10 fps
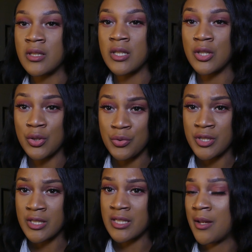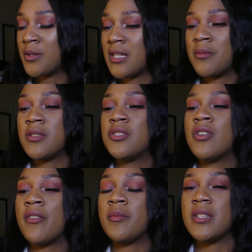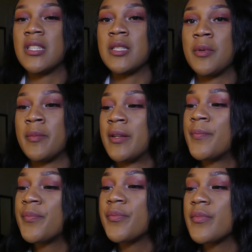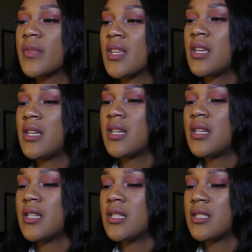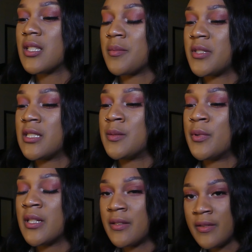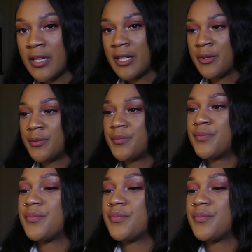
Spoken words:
conclusions I was able to draw from this experiment. So I'm going to just bring up the video.